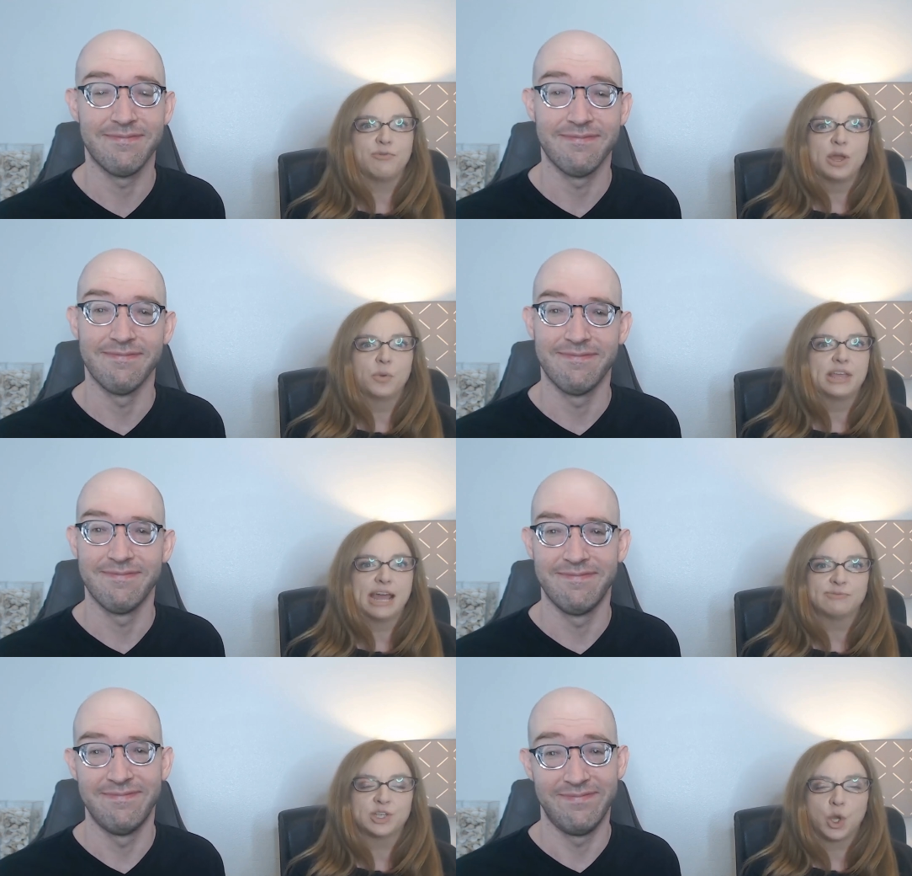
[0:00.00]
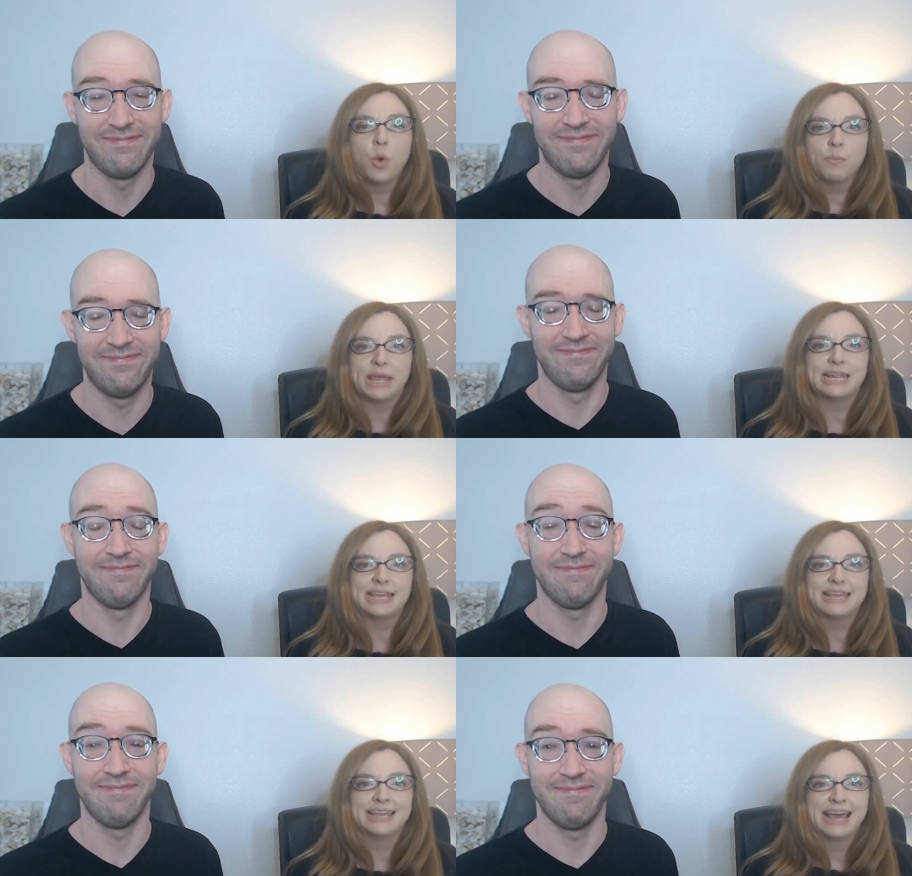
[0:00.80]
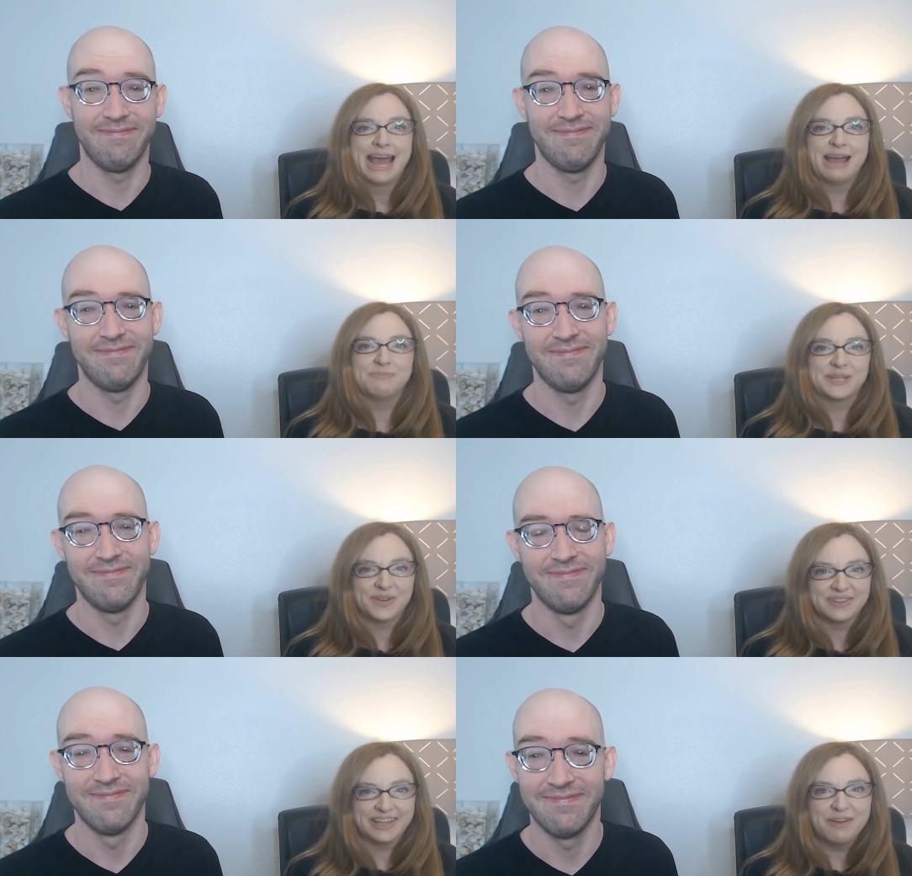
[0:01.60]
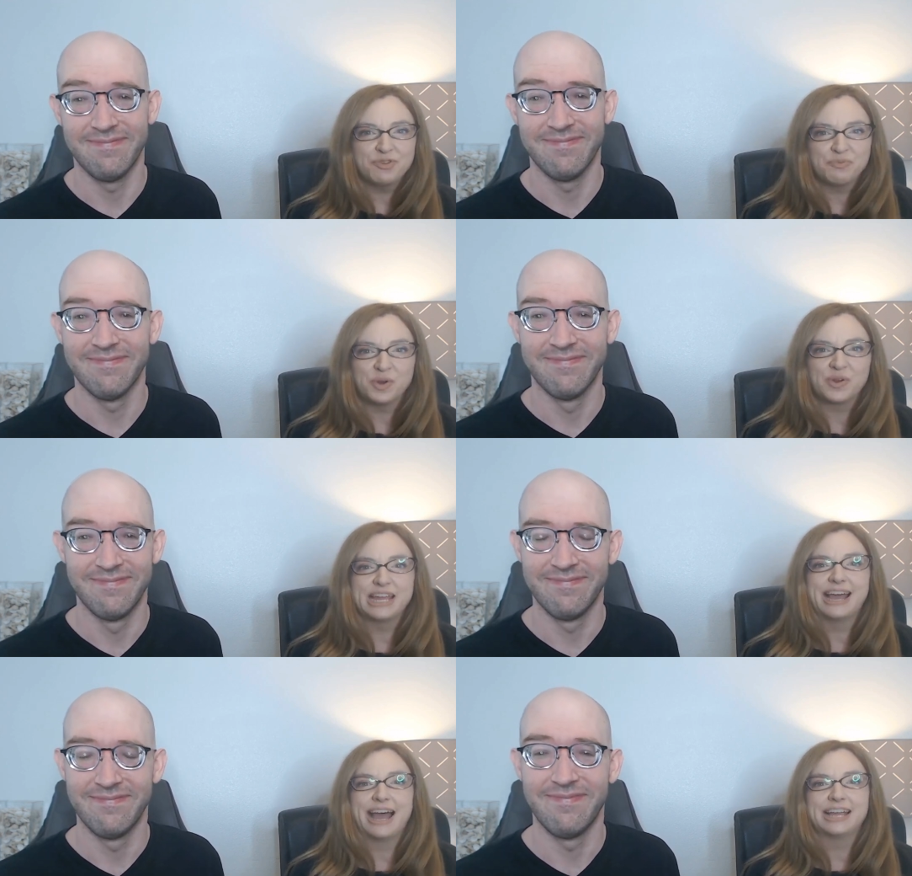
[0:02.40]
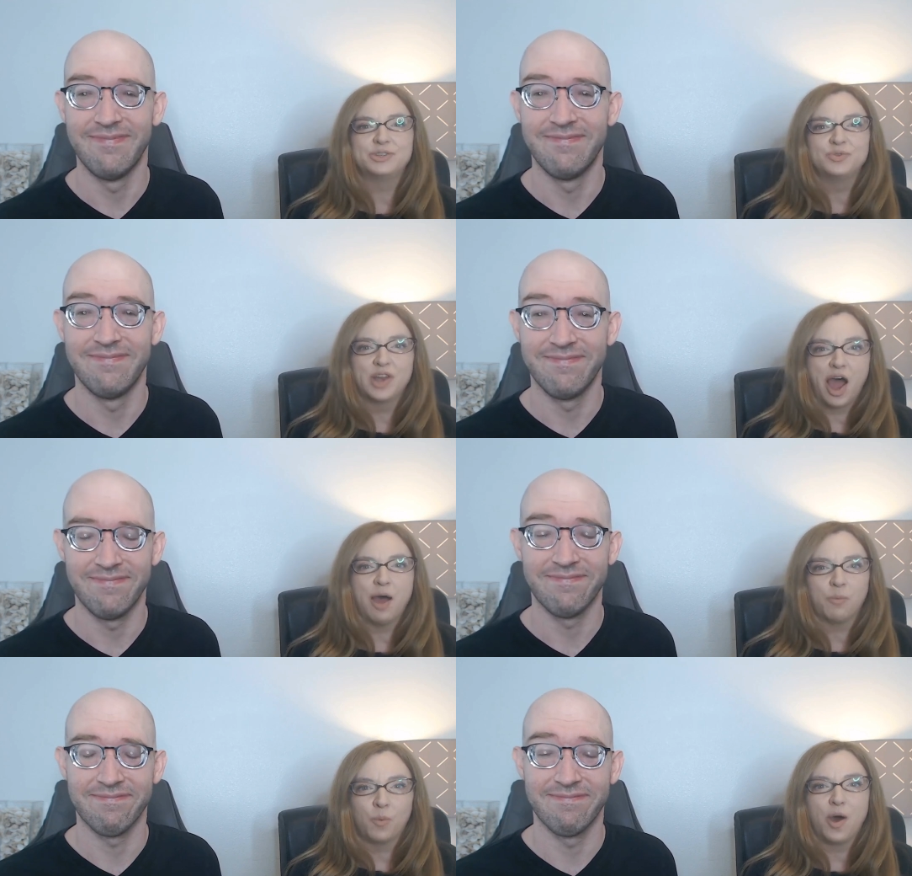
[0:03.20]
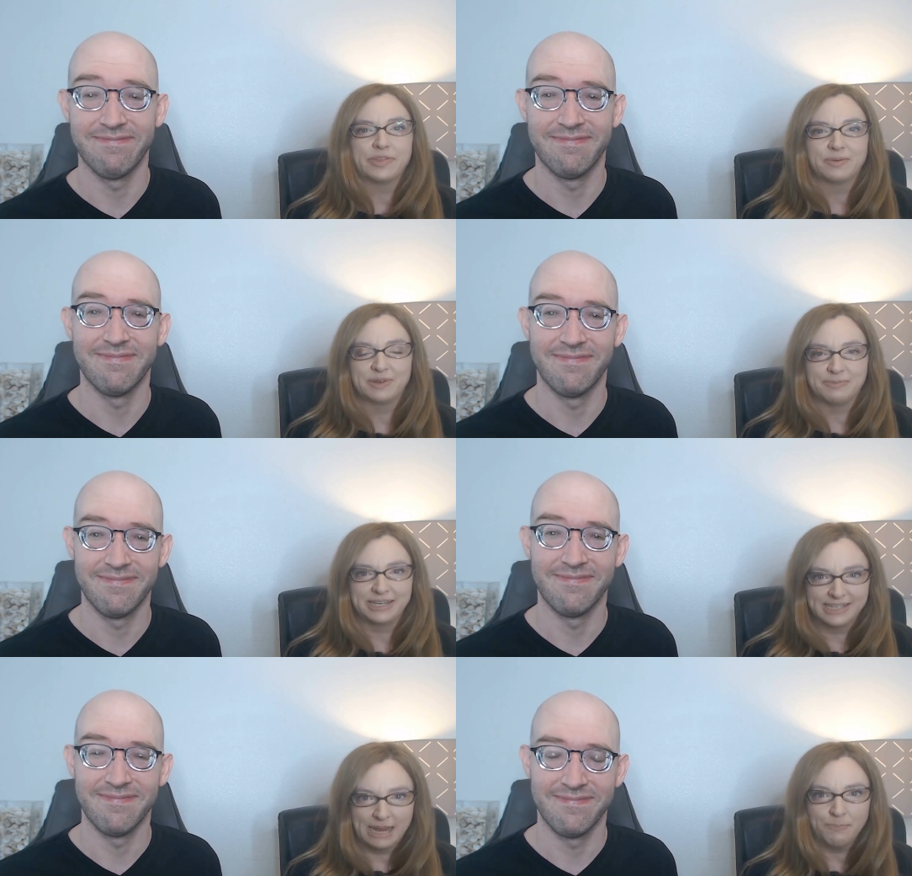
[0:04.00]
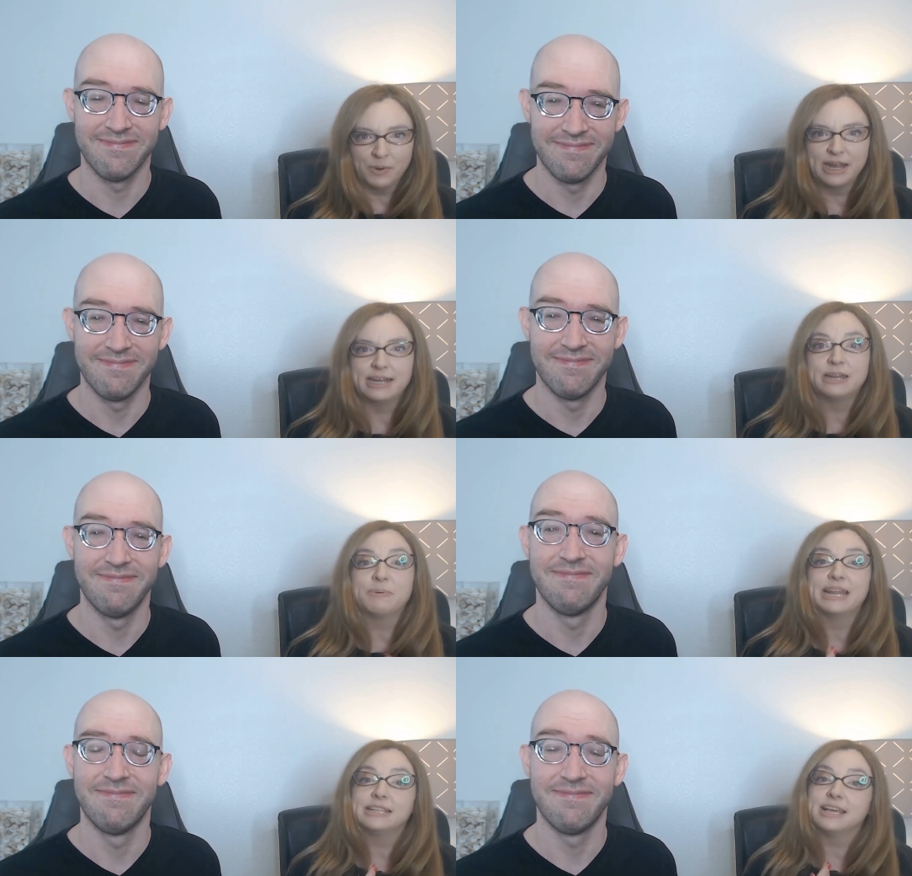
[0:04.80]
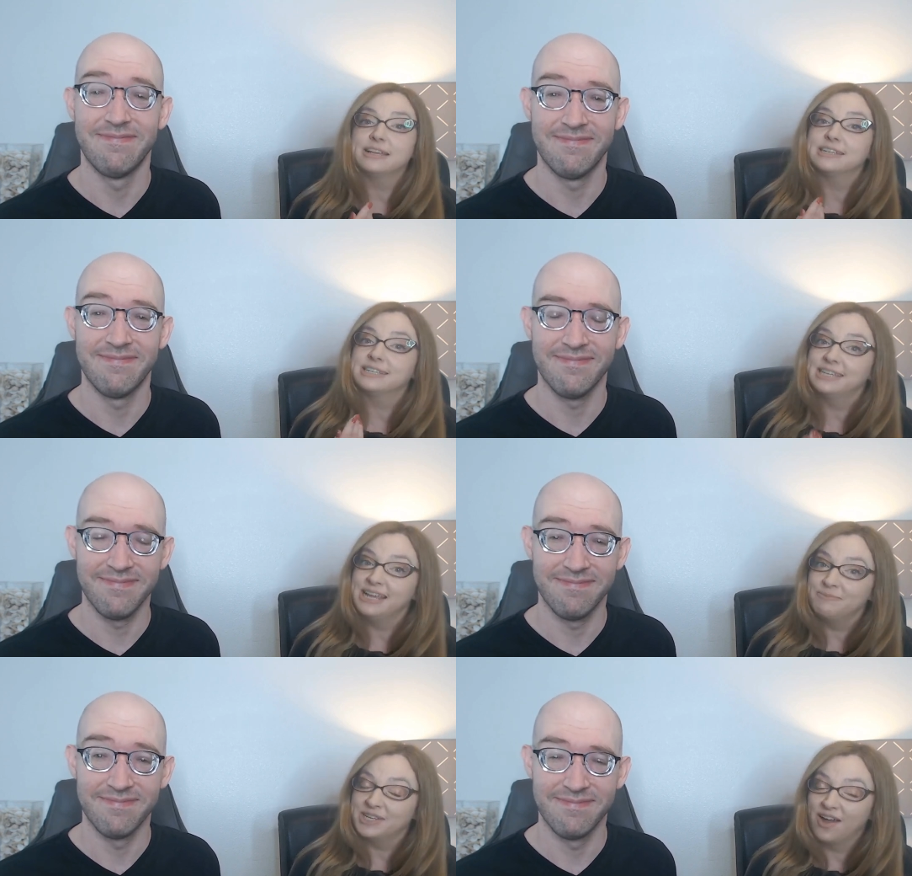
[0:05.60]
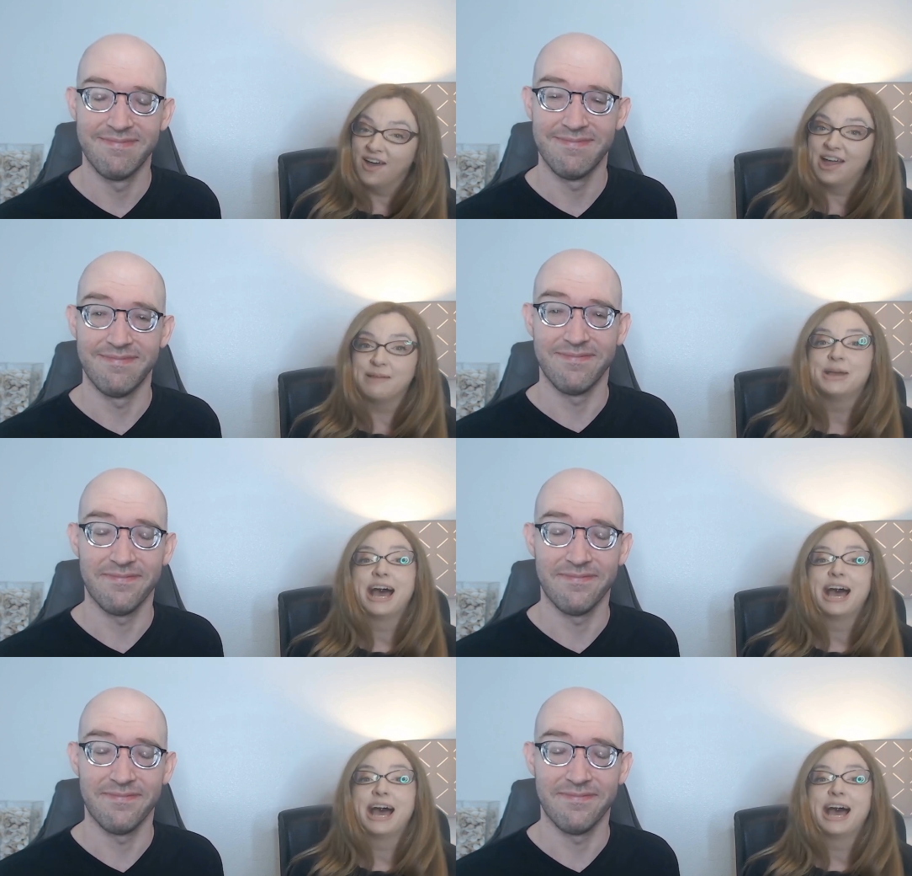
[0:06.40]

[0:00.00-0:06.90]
Speaker 1: If we only have so many episodes left with Maria, I do not want them to be separated. But at the same time,